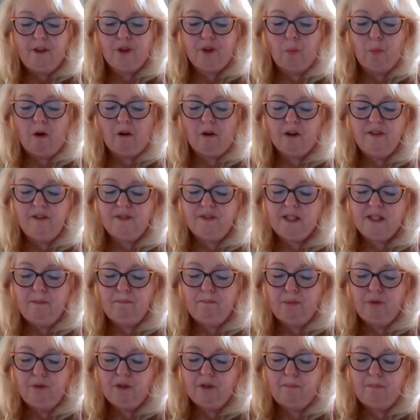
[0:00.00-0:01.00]
The work of Z.
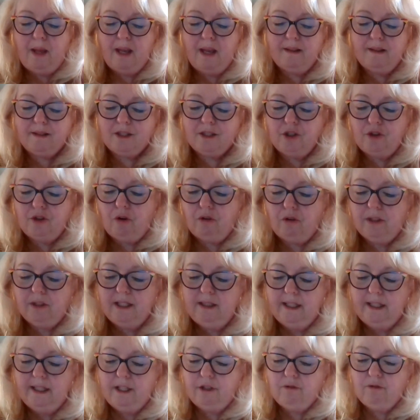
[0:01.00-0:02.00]
Budapest, an early
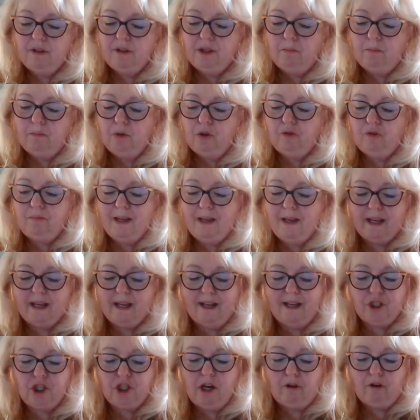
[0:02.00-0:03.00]
leader in the movement,
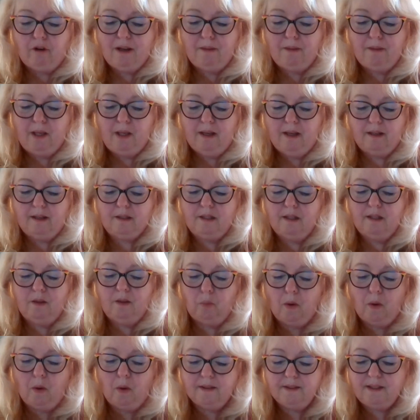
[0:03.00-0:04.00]
got cherry-picked.
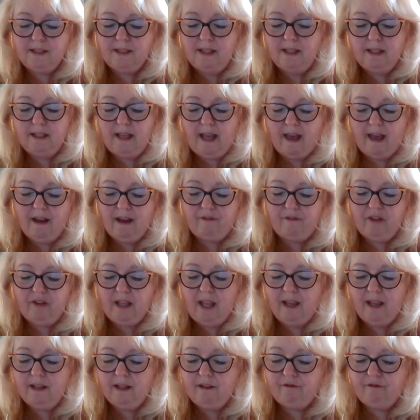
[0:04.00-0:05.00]
While Z
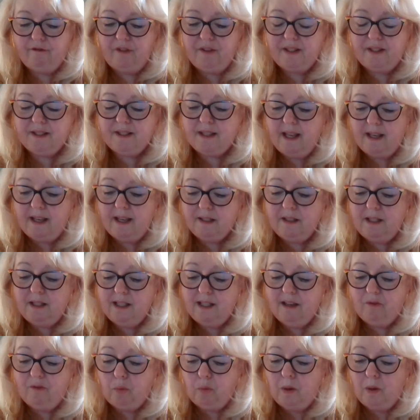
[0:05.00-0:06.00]
advocated for the
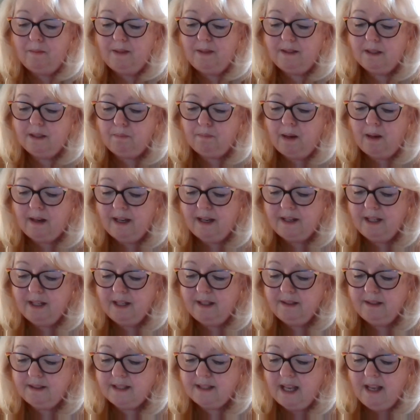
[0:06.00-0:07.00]
sanctity of women's
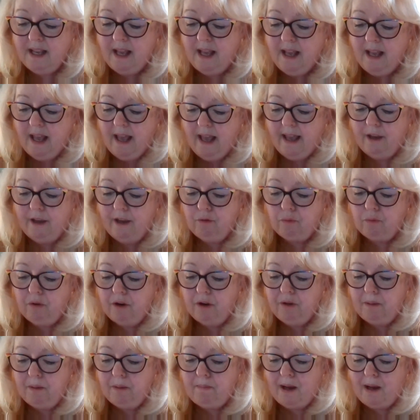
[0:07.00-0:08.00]
bodies and
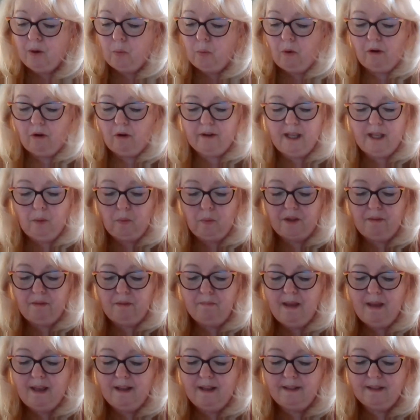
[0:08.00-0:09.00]
wrote about working with
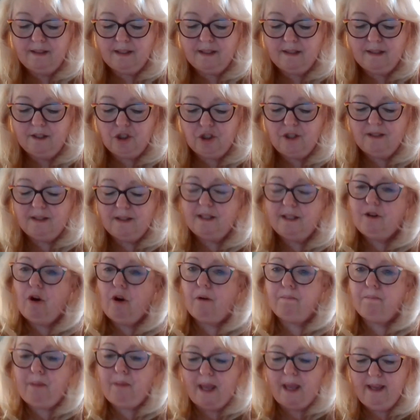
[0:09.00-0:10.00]
men, such as in
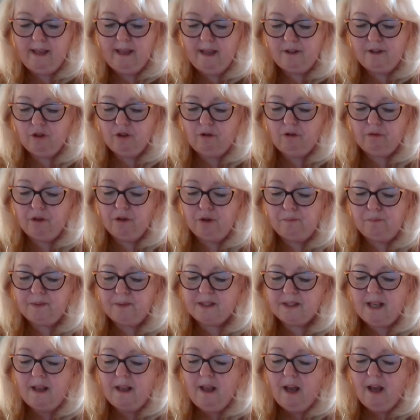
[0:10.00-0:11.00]
her pan
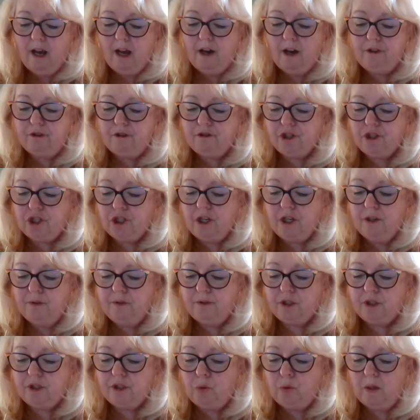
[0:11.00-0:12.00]
groups, others
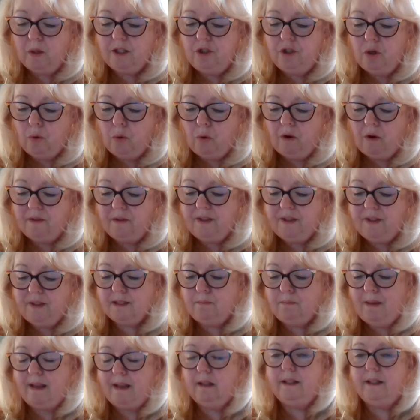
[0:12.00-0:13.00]
chose to ignore this
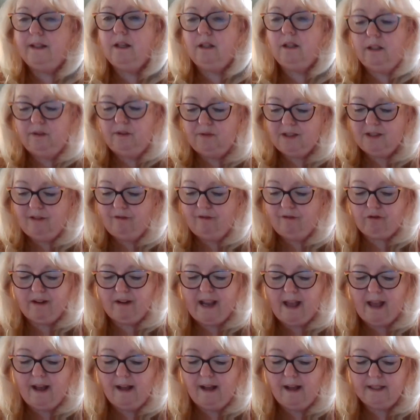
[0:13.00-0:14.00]
male-inclusive
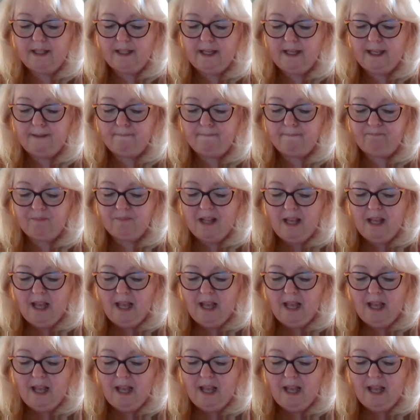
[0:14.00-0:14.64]
reality.